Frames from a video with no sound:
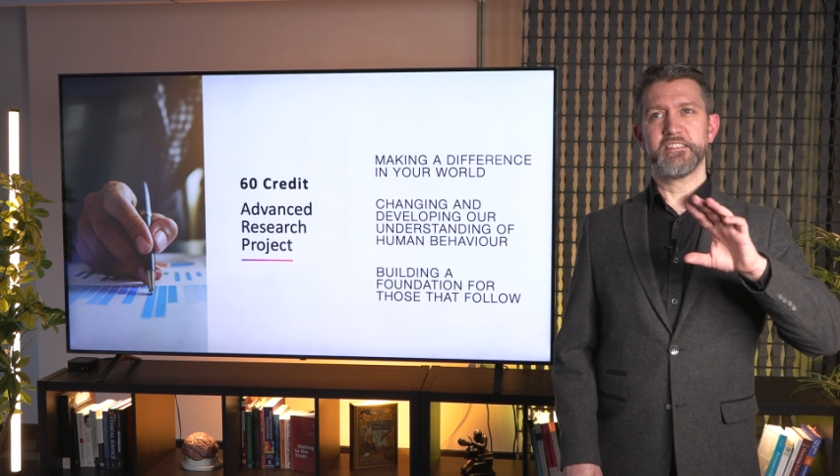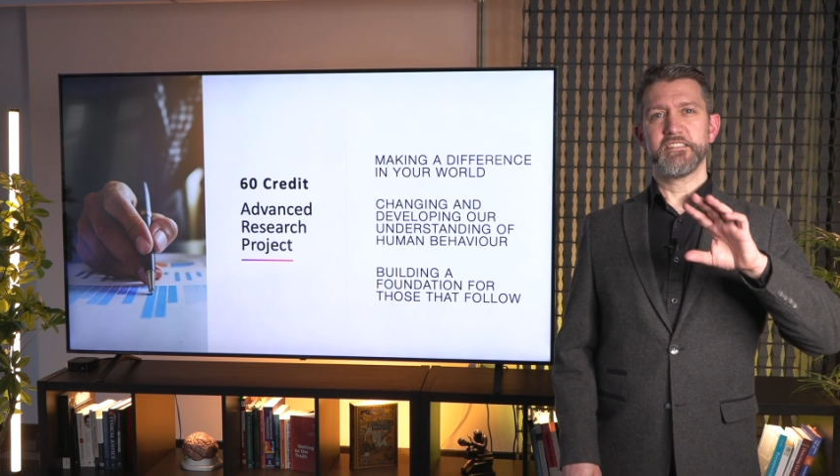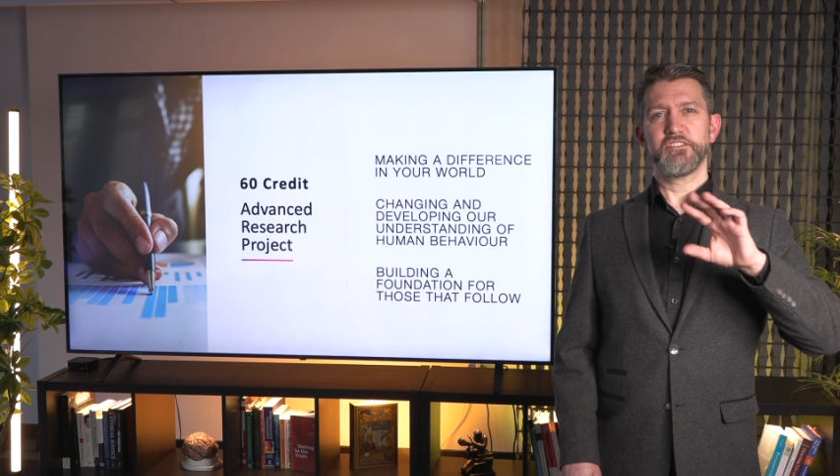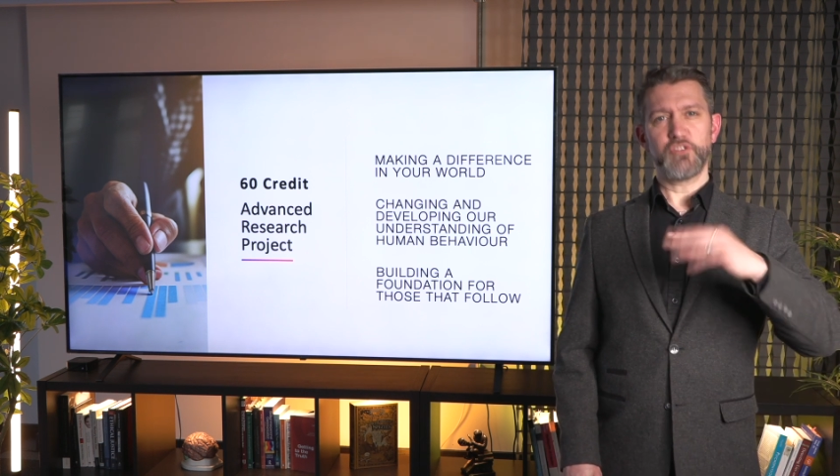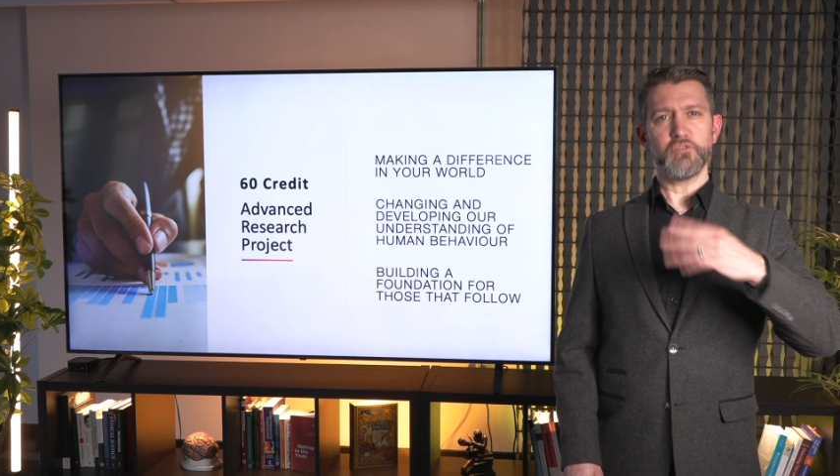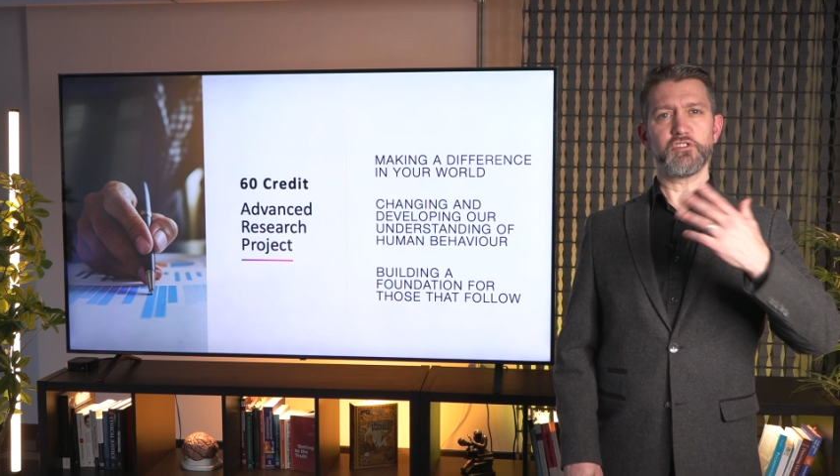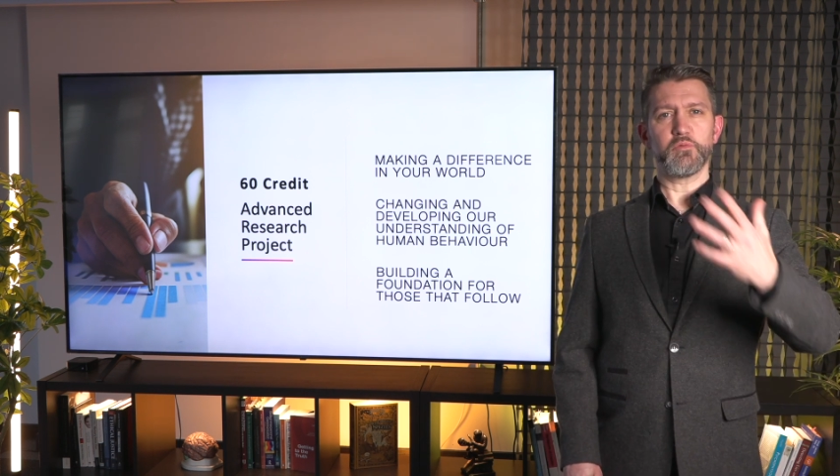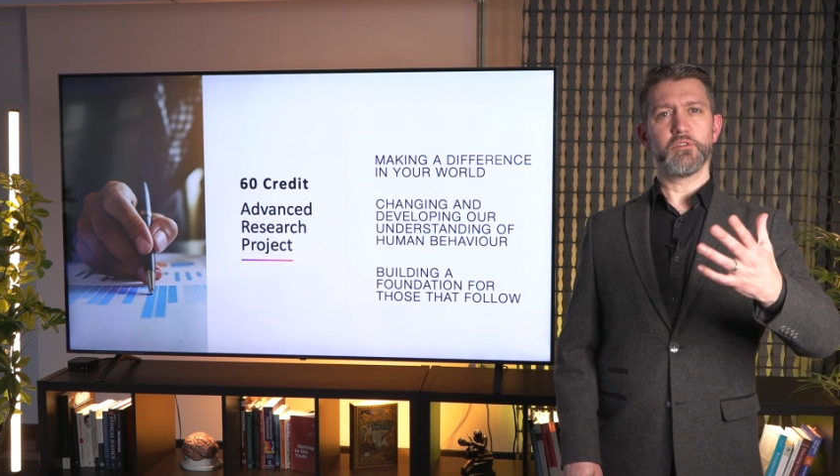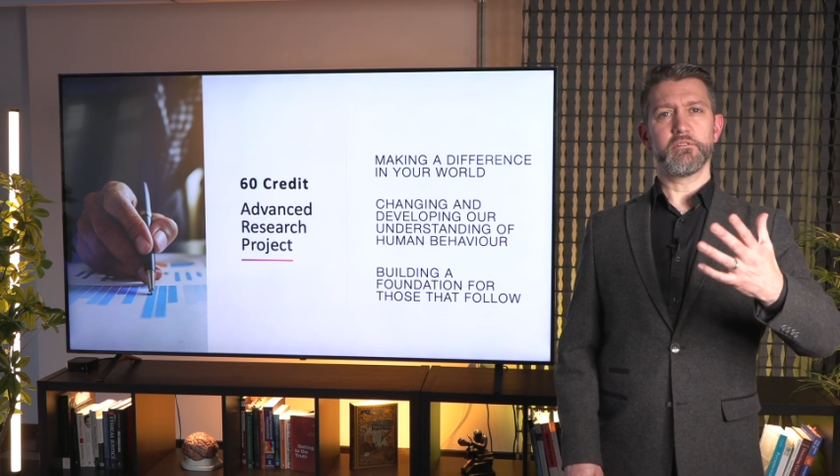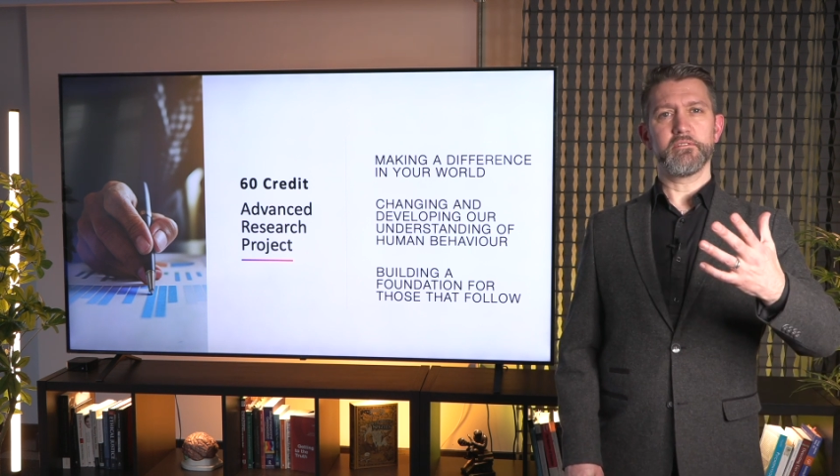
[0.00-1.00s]
students
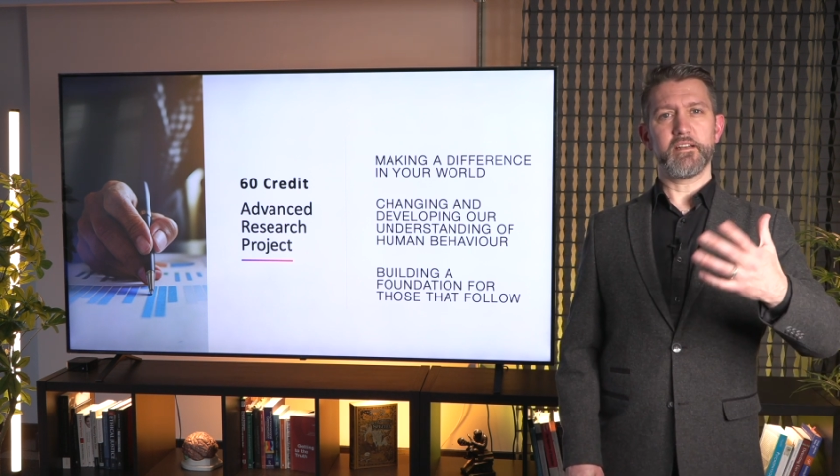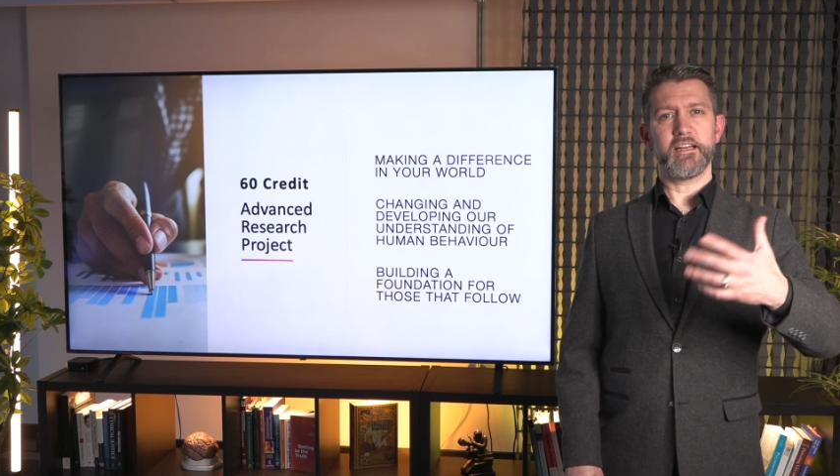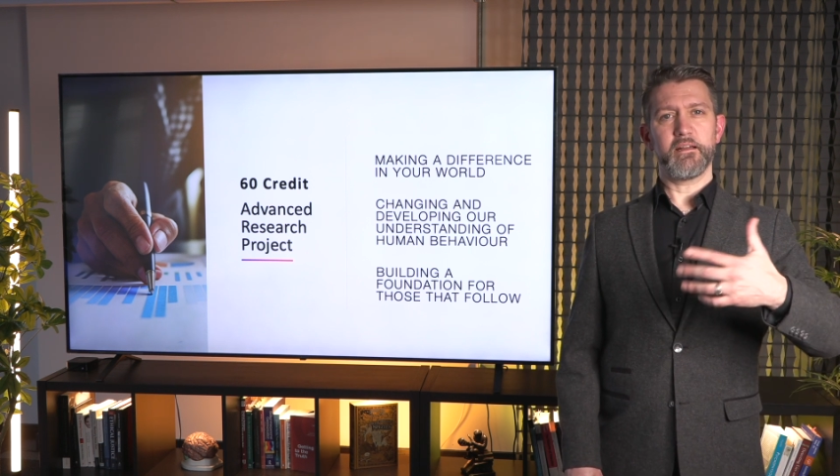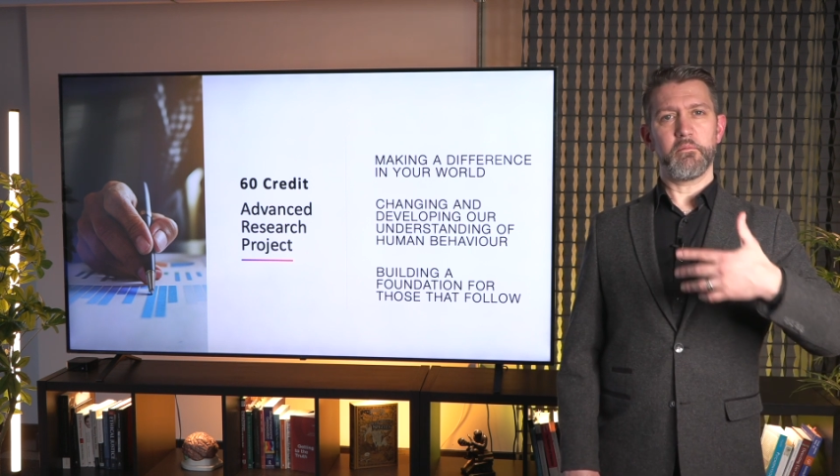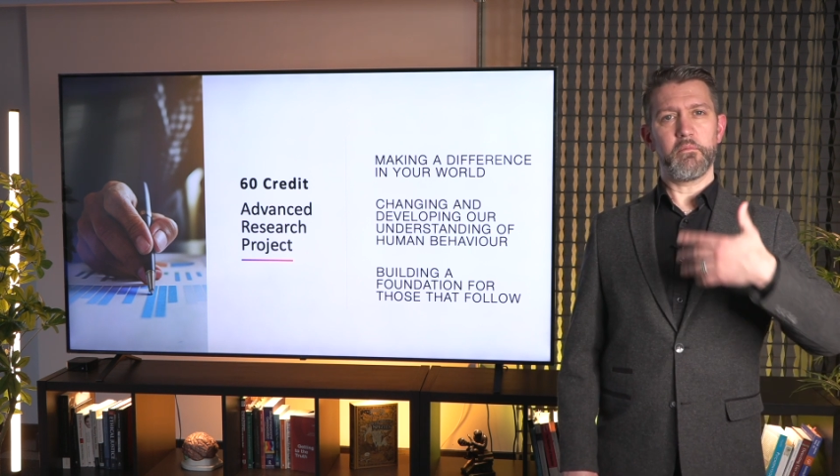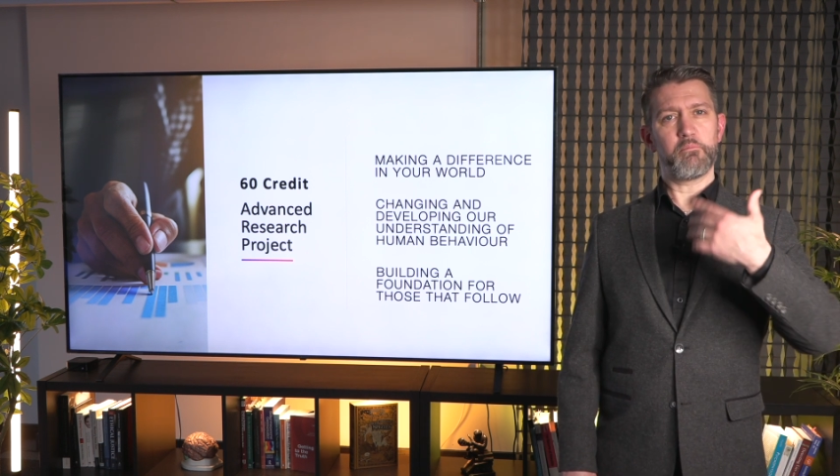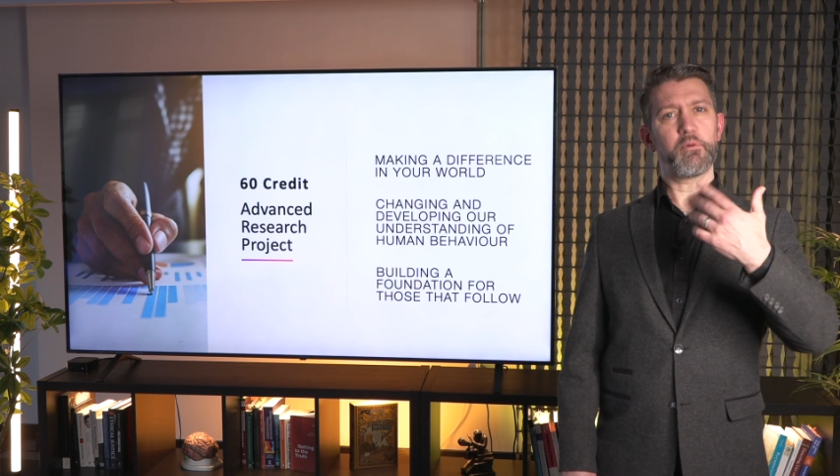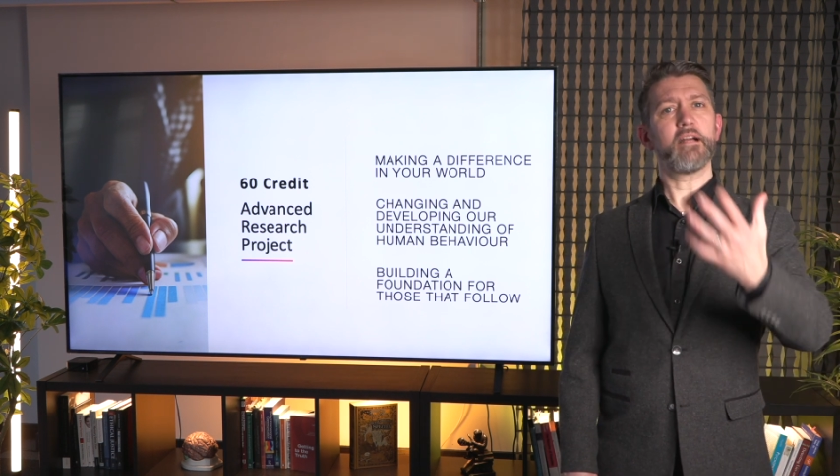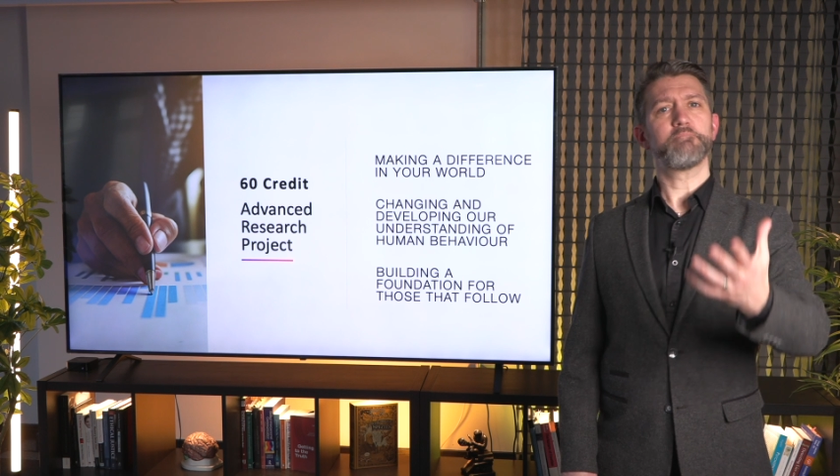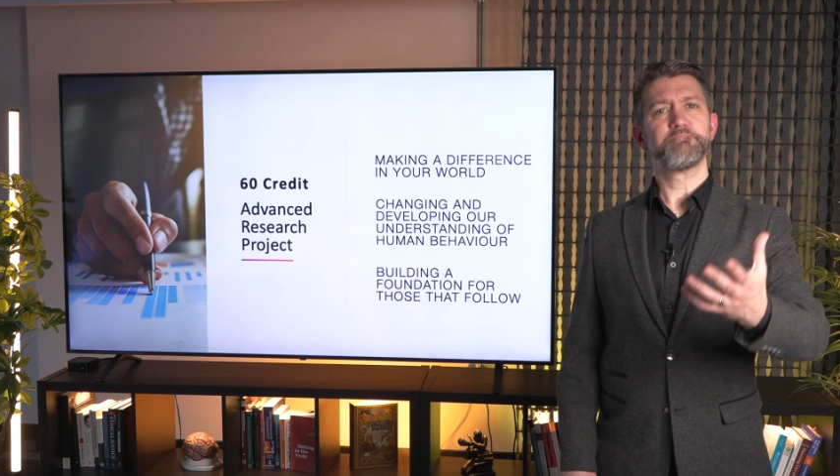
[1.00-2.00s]
will
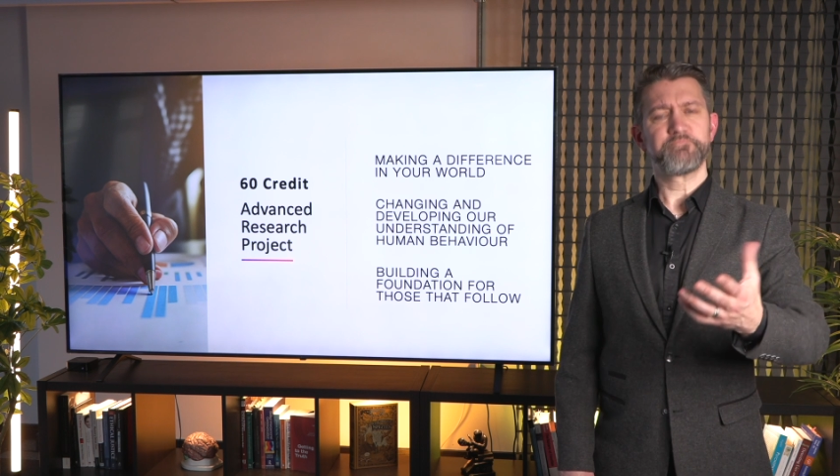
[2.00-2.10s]
bring up